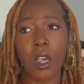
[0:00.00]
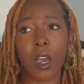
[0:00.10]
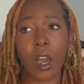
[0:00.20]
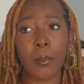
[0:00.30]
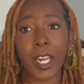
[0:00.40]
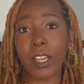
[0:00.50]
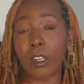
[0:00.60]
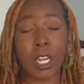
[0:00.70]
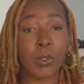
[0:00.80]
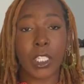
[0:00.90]
and I
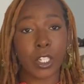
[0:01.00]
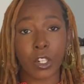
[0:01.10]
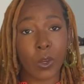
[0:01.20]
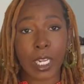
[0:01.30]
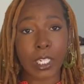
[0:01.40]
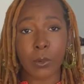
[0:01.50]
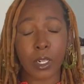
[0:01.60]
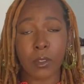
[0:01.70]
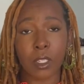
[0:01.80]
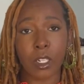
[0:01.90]
really had no idea what I
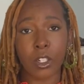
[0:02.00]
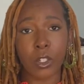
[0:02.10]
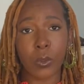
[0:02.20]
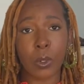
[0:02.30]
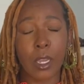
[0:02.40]
was gonna do.